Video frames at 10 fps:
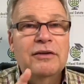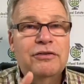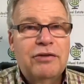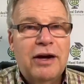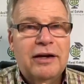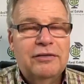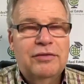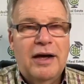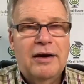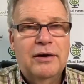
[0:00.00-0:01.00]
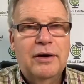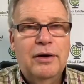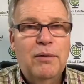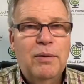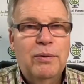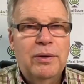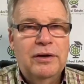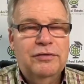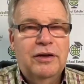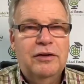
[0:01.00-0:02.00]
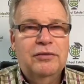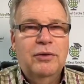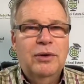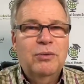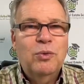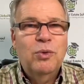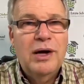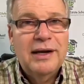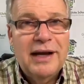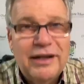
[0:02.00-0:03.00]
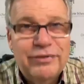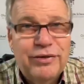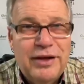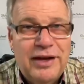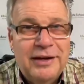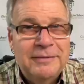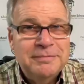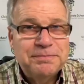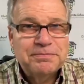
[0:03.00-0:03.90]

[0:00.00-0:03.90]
Check us out at Global Real Estate School. And one last thing,